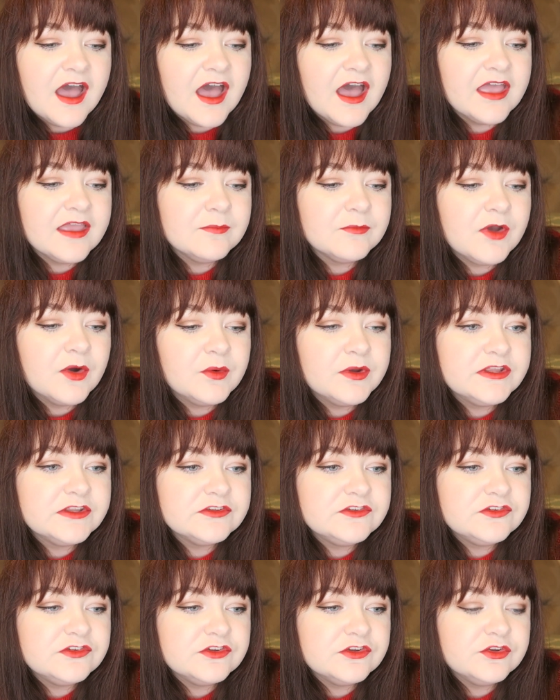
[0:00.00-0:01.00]
I am
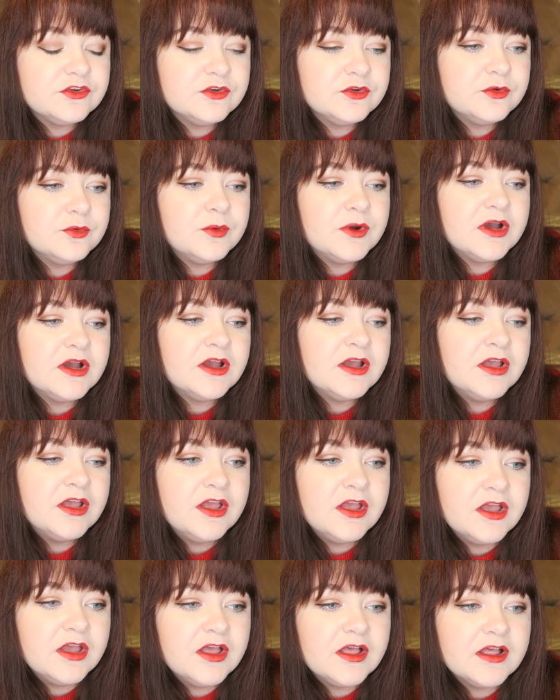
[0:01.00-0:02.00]
going to uh,
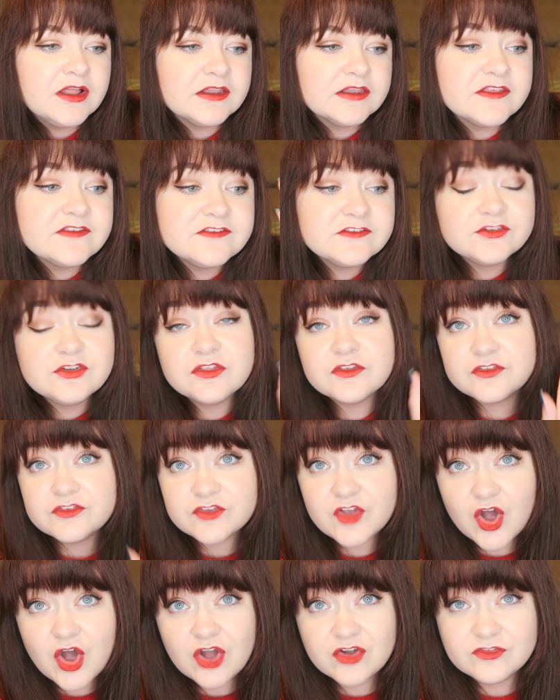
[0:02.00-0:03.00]
listen to the
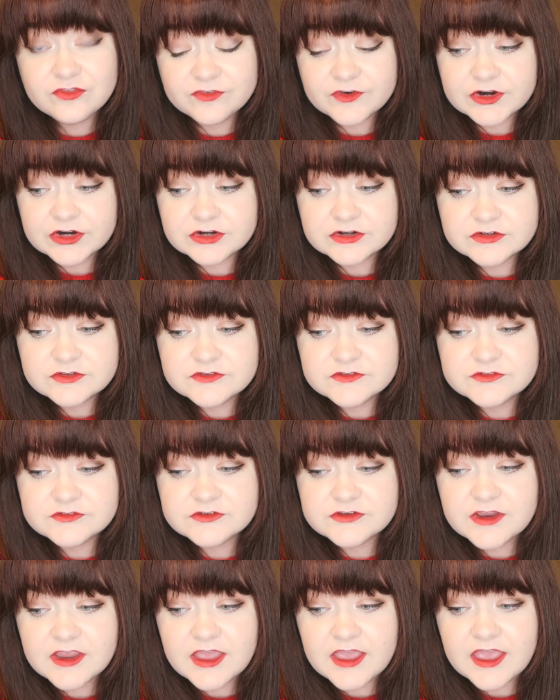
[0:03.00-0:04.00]
song
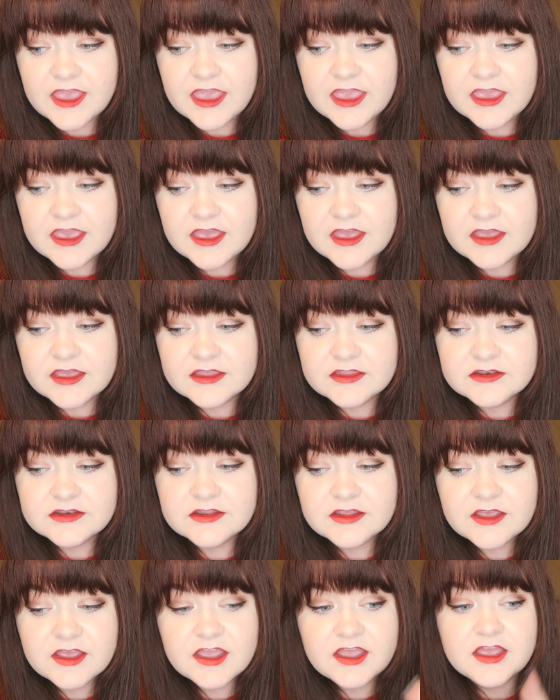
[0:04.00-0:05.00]
first
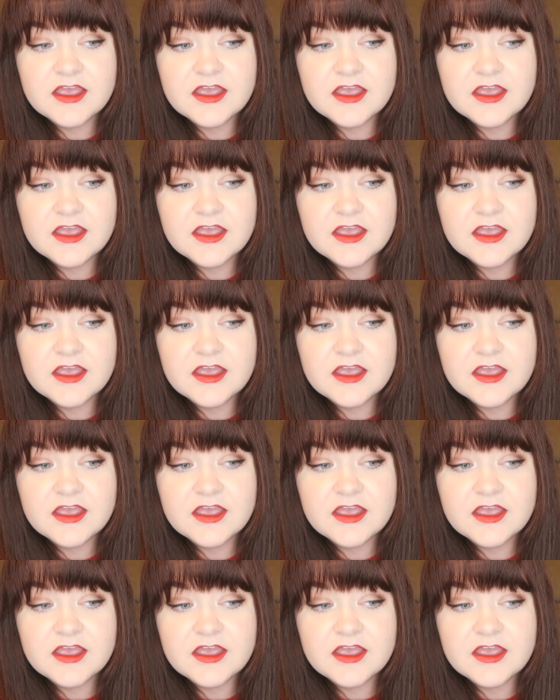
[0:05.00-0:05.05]
and